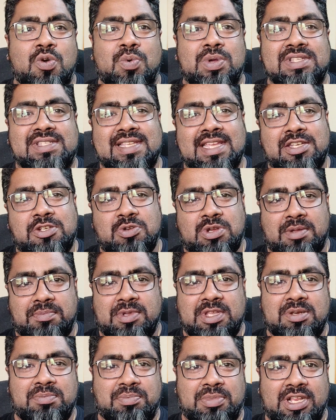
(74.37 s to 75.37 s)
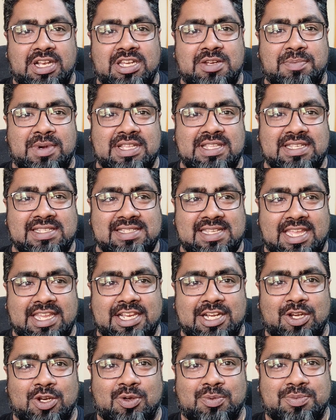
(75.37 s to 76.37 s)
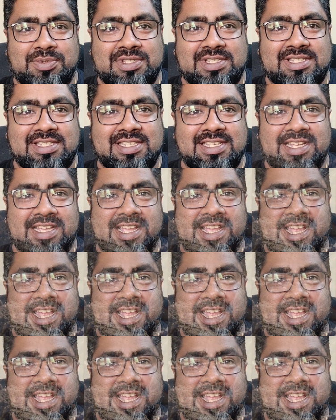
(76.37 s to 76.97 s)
were said to have been built by the Cyclopes.